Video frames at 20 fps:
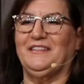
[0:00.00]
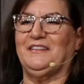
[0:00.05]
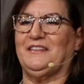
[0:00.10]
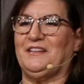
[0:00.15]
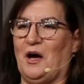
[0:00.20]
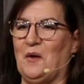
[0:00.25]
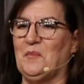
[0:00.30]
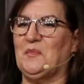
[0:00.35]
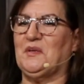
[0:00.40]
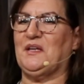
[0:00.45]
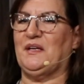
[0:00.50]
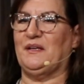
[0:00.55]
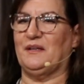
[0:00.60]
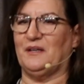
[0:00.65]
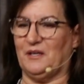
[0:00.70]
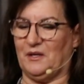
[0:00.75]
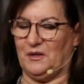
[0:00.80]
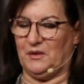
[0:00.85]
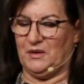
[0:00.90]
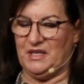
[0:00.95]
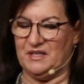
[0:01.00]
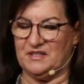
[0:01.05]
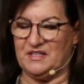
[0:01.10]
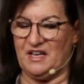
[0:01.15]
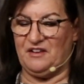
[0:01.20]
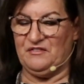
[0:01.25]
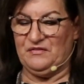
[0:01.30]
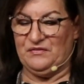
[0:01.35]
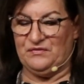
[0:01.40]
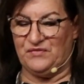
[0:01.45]
come in here, is
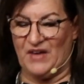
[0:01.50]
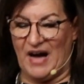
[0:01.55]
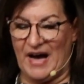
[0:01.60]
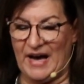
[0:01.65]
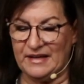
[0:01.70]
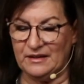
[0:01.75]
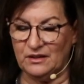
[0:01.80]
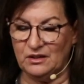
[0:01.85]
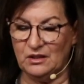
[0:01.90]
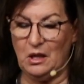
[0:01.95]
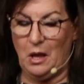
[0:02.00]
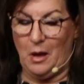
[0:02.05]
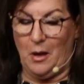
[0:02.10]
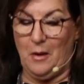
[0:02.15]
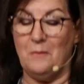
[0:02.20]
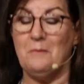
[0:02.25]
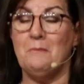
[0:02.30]
a vital,